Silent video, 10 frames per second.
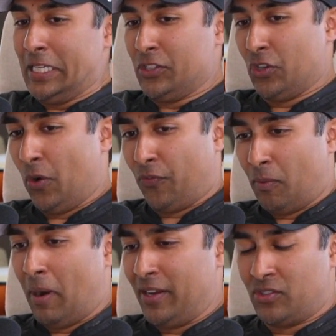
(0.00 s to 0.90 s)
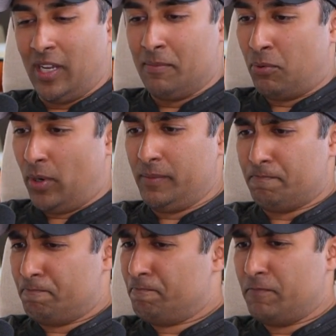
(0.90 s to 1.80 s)
So from my standpoint,
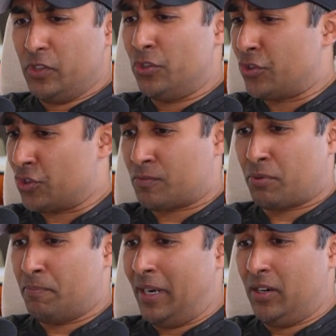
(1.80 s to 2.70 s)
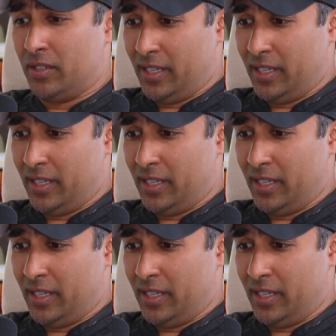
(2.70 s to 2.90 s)
you're just prepared.